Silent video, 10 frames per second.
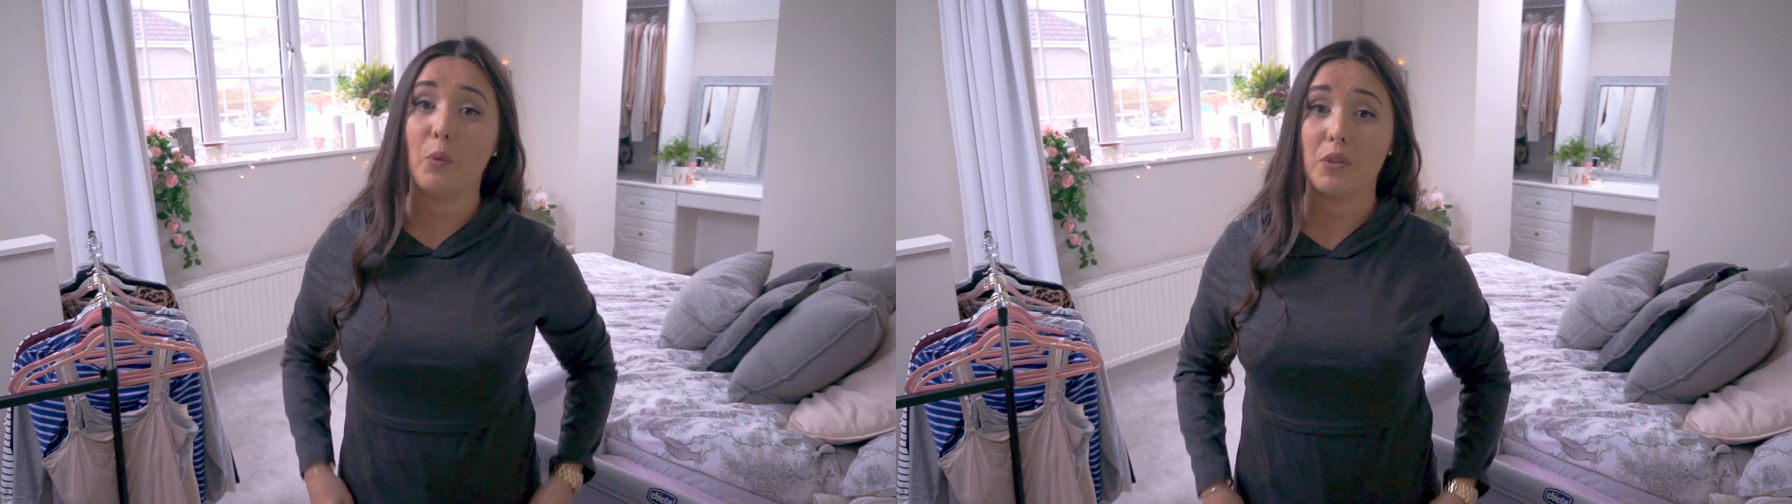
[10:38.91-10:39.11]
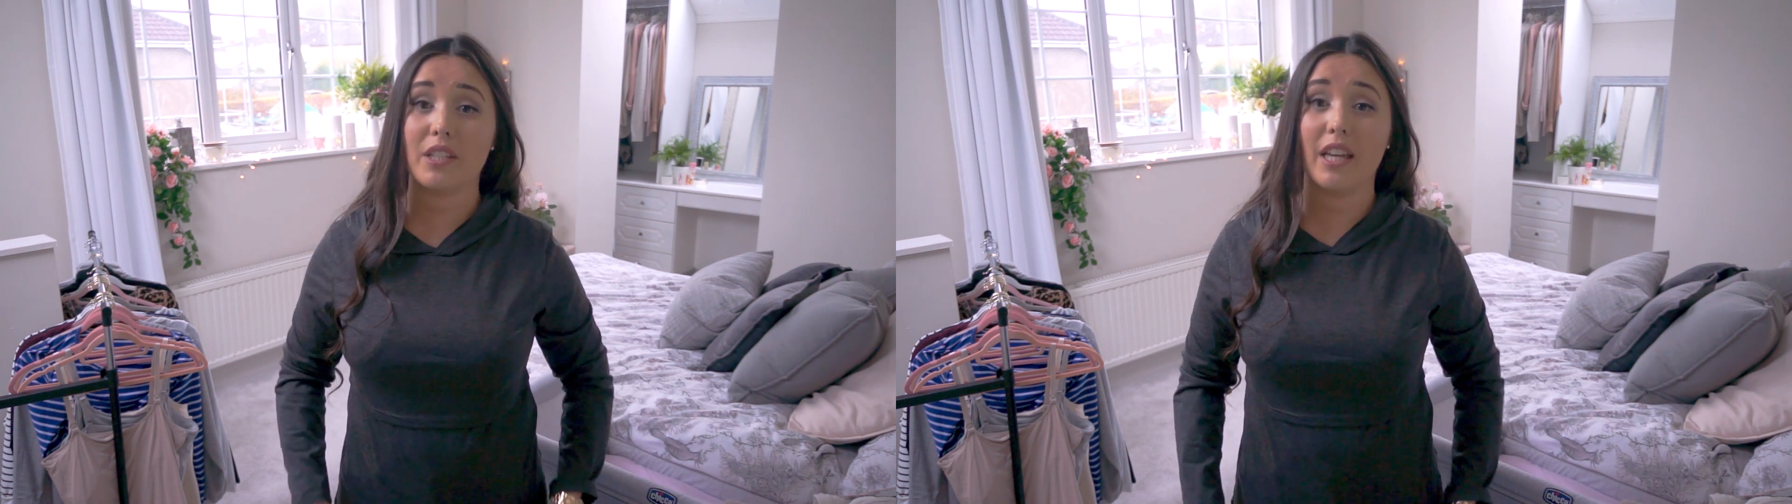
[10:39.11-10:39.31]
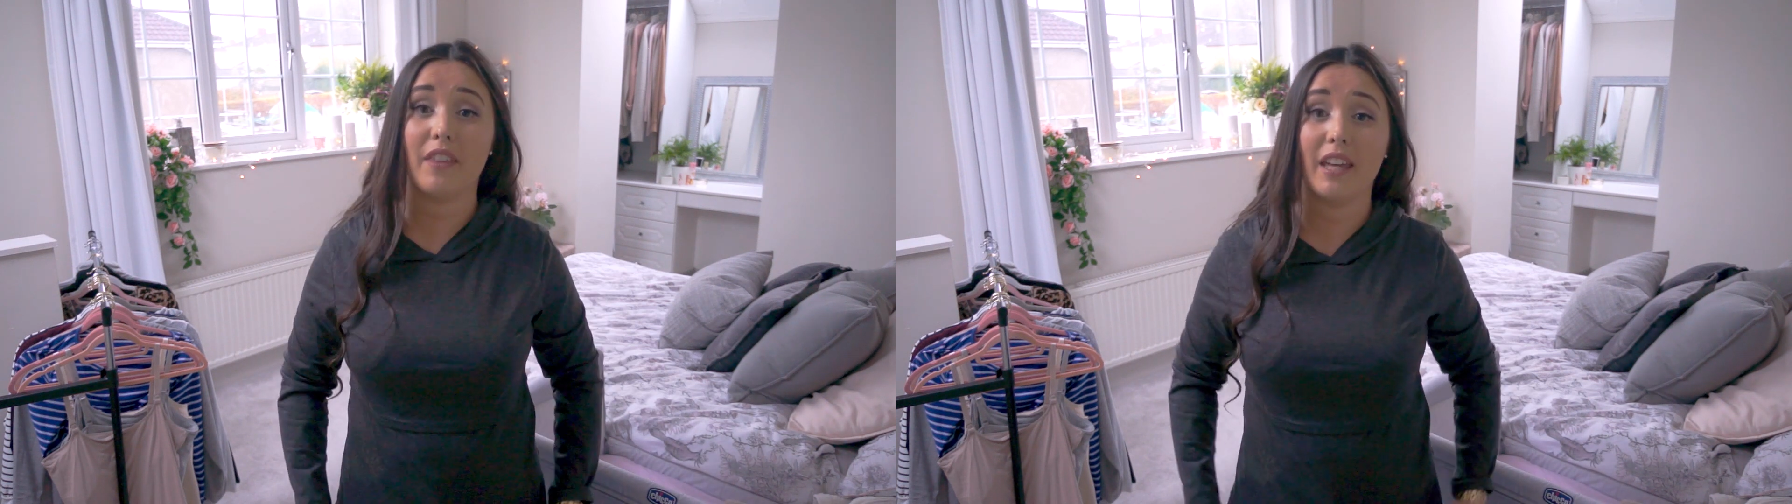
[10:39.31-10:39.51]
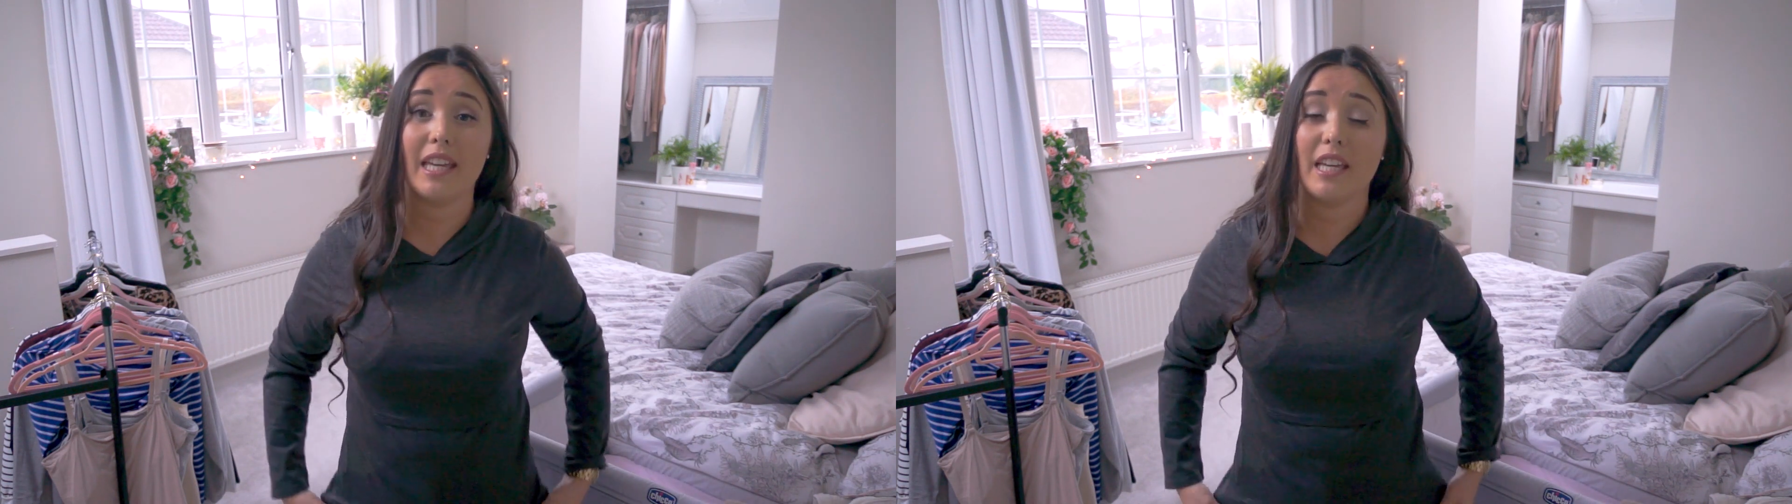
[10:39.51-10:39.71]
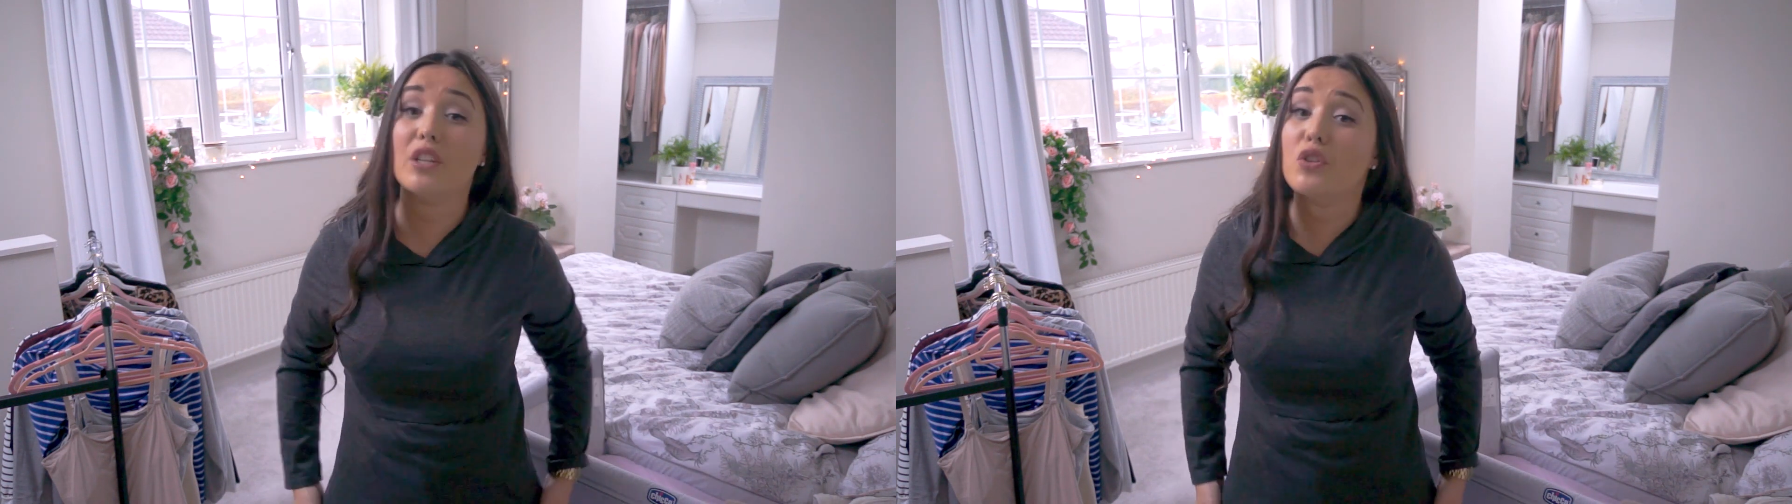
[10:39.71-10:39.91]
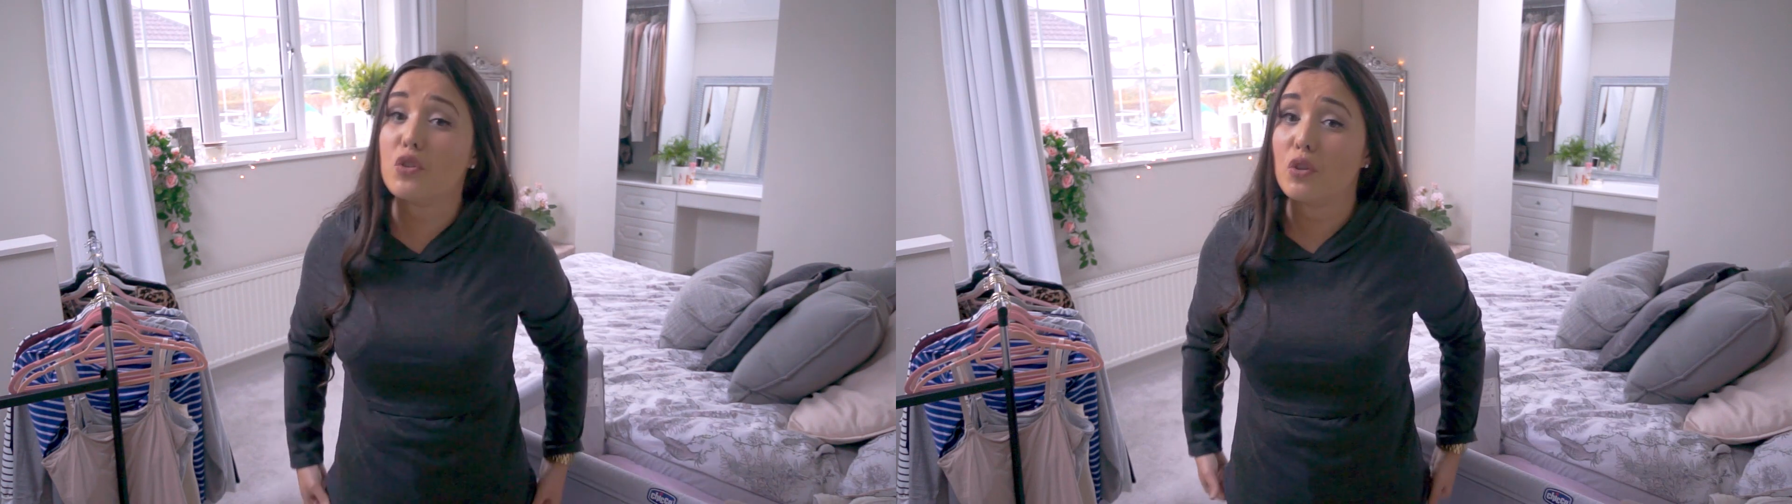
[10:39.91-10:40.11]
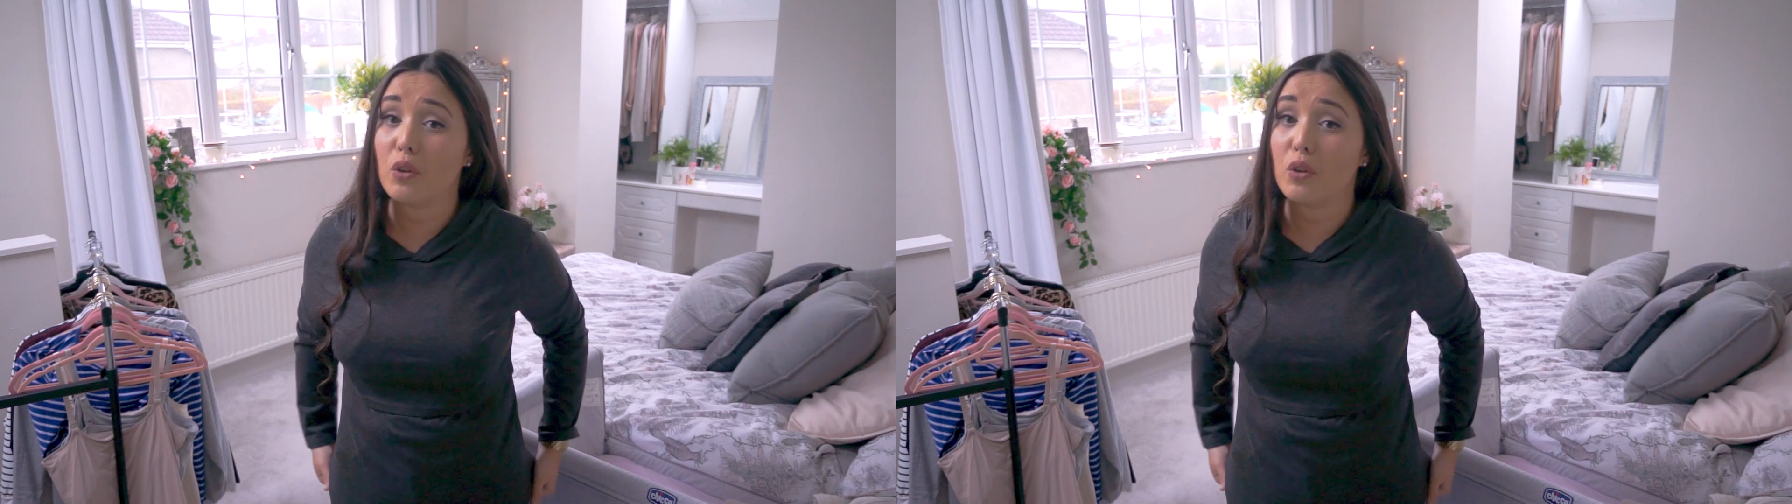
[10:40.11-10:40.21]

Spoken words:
I would say that it is